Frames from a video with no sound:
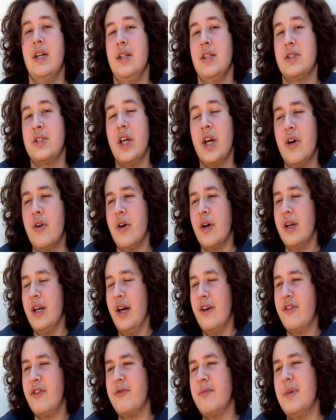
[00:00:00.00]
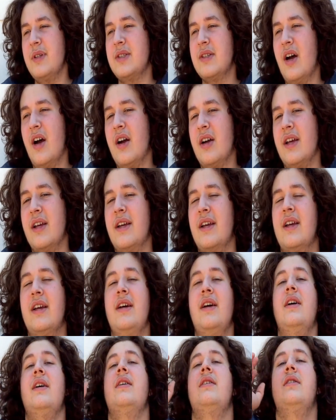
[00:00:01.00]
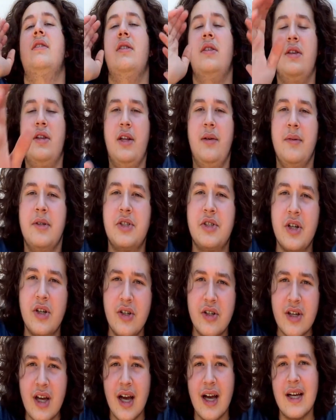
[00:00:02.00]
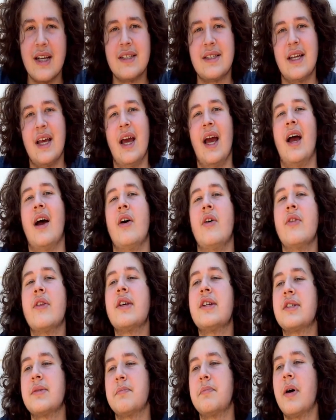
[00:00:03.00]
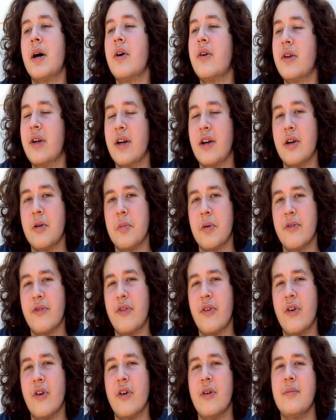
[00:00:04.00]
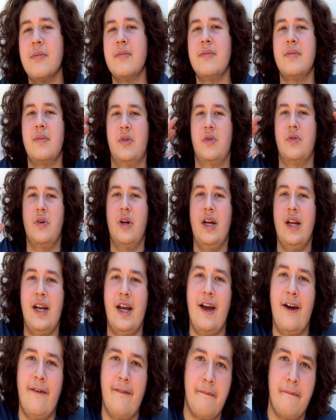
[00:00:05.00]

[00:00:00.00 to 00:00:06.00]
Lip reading: So enough of me talking. Let me show you guys how this bow and arrow perform right now.